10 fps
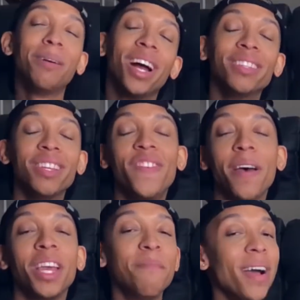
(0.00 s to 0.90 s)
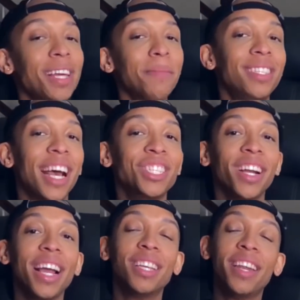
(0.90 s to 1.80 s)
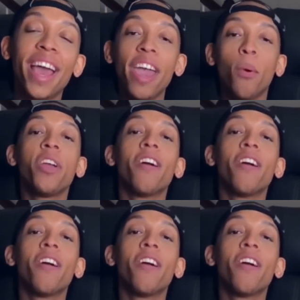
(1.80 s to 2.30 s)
up, Johnson family? My name is Cedric, and today we